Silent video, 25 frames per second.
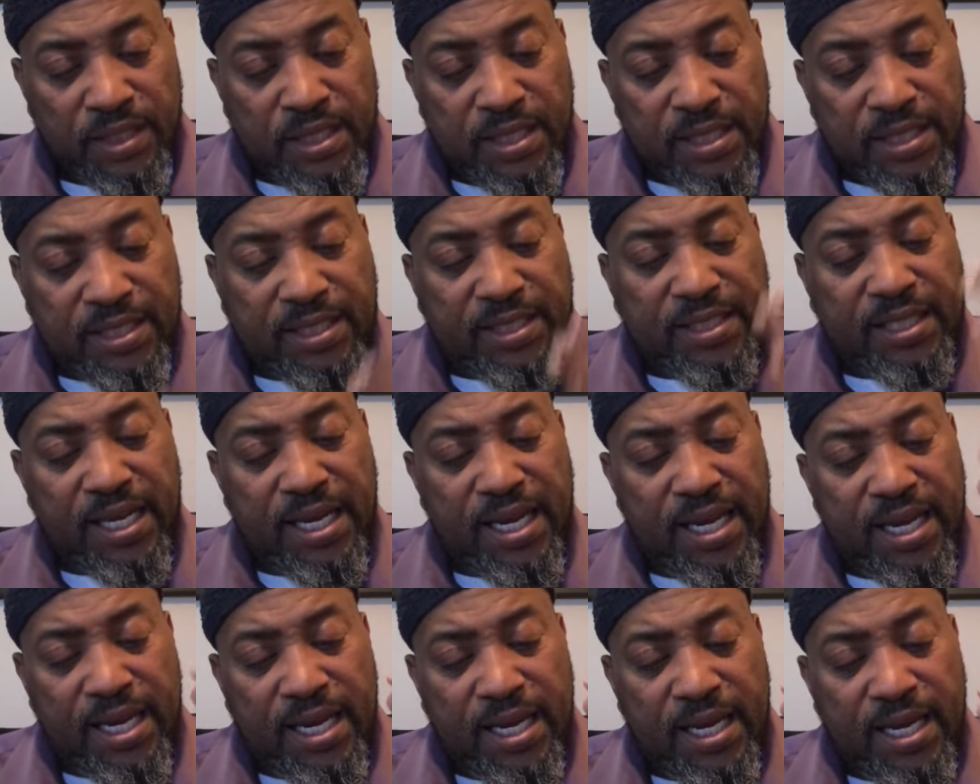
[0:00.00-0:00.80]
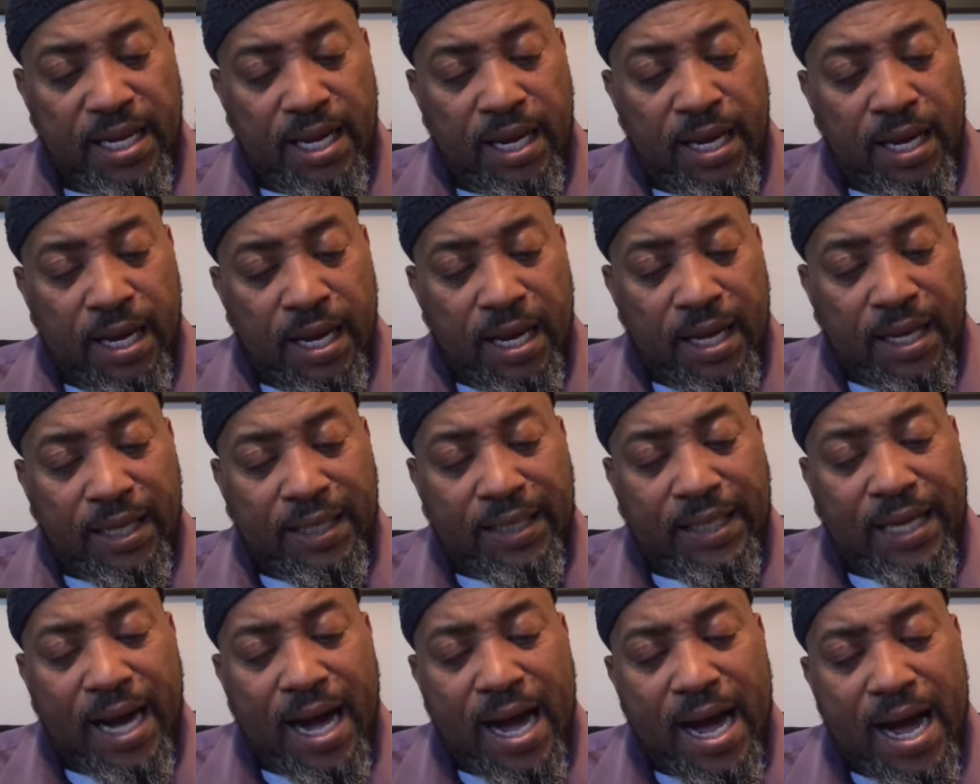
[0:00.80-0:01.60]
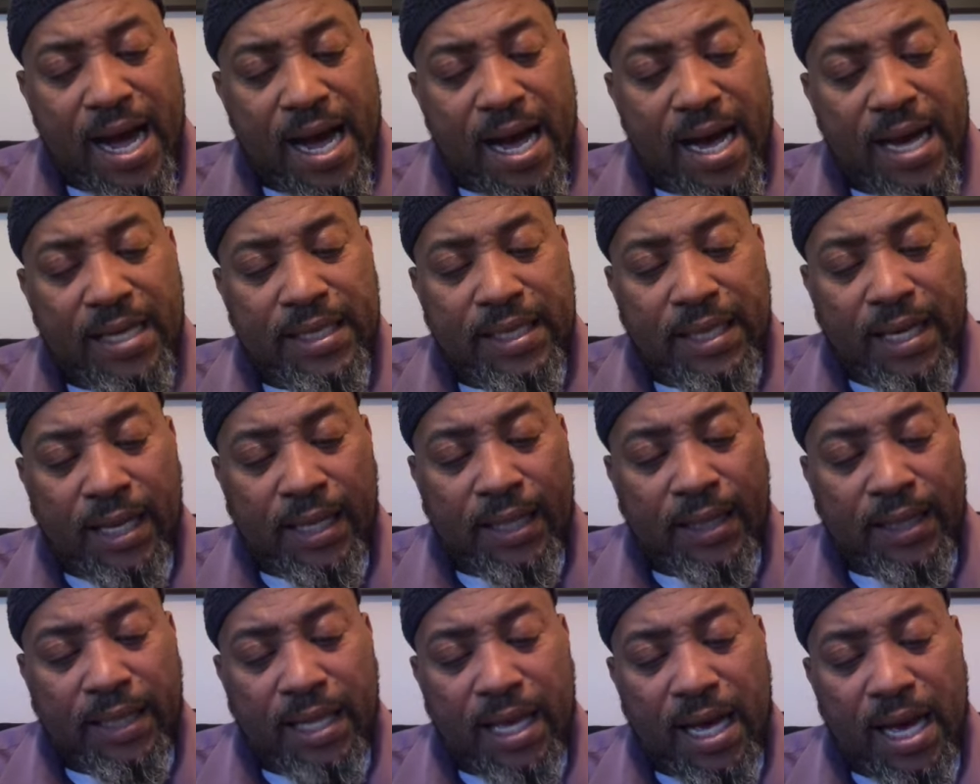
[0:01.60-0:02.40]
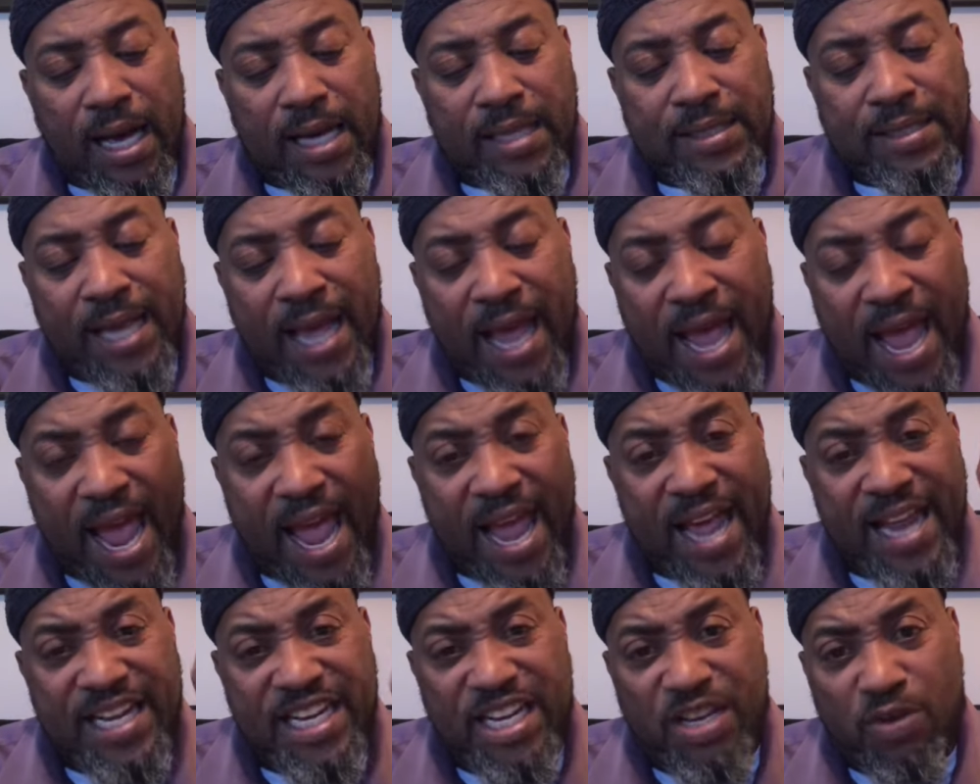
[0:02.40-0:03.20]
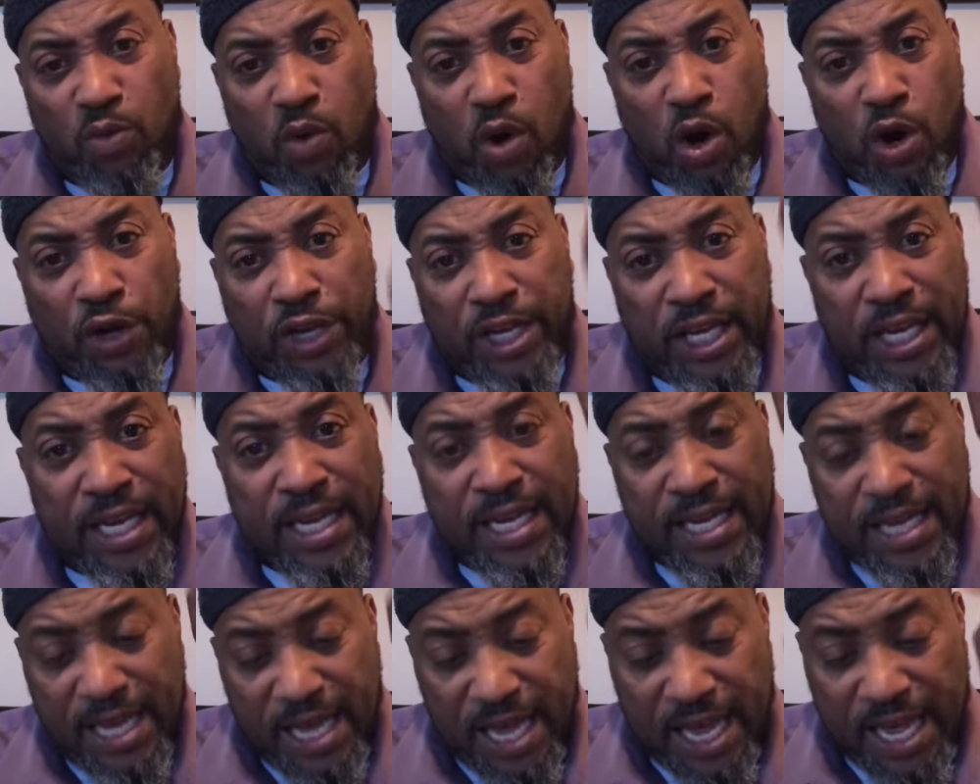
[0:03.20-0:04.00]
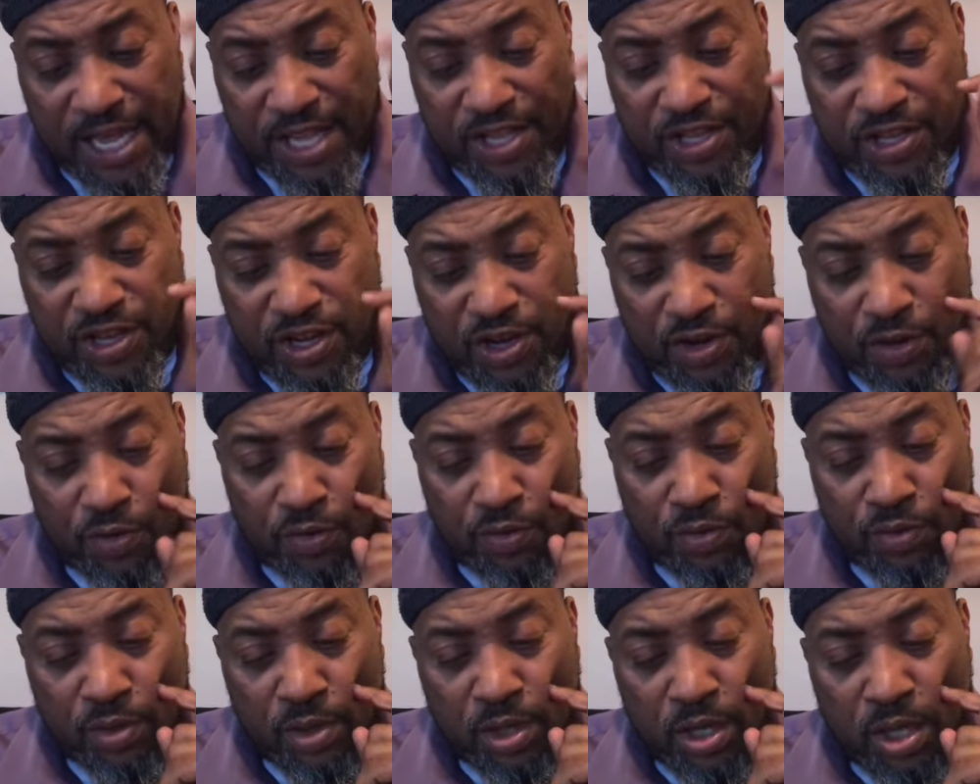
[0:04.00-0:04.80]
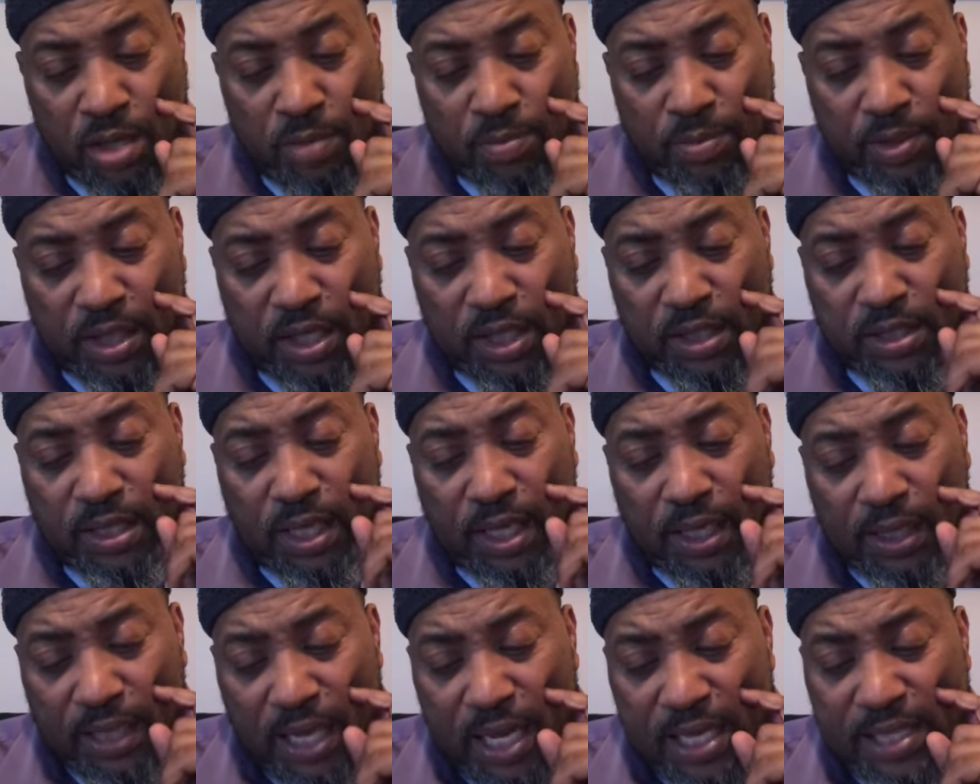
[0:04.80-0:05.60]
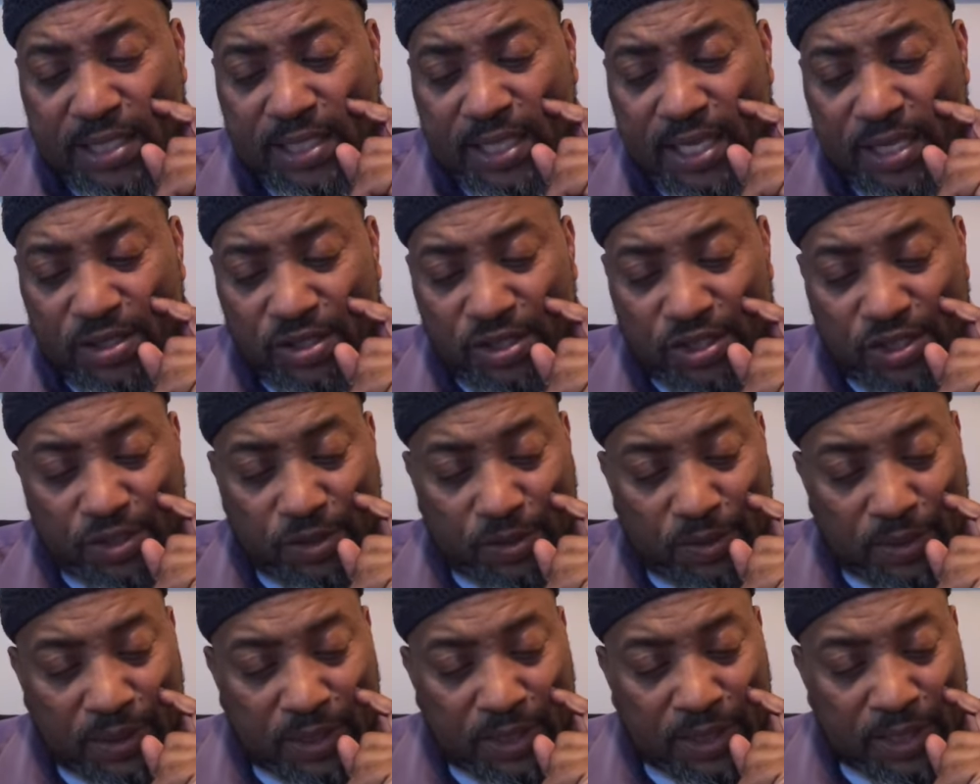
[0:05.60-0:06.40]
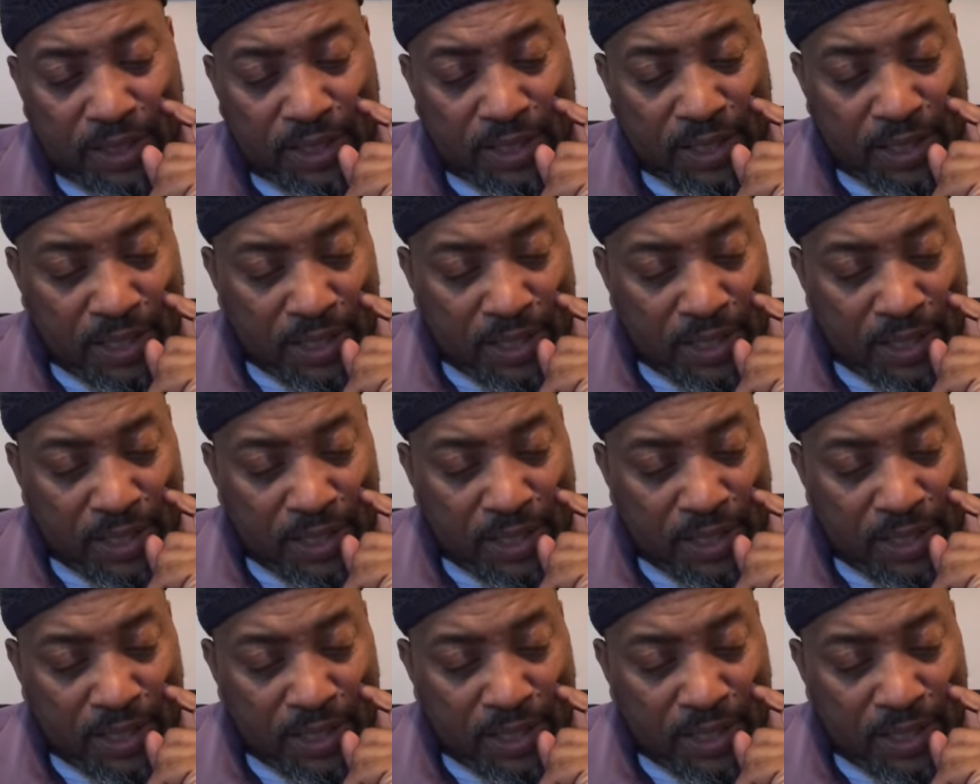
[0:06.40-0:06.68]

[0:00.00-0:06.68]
Seeing God, Allah's handiwork in you, because Allah said in Surah